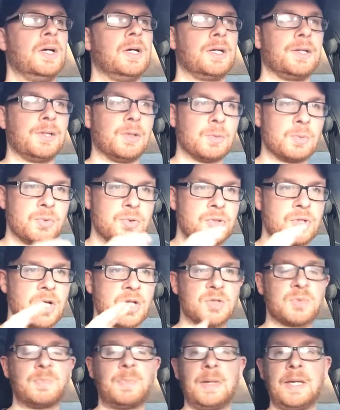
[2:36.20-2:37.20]
you know,
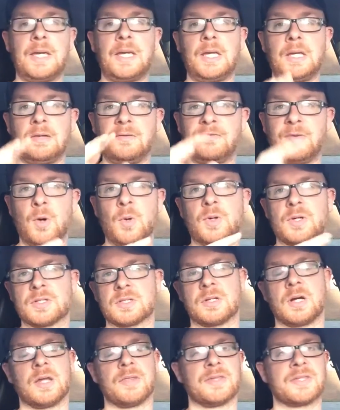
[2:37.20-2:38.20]
just being
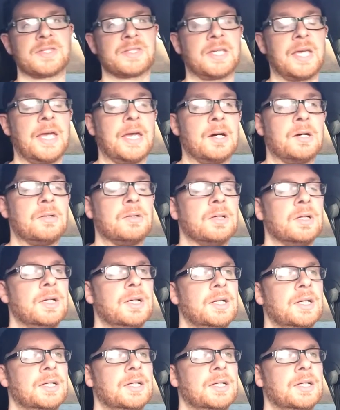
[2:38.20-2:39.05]
focused on the scale.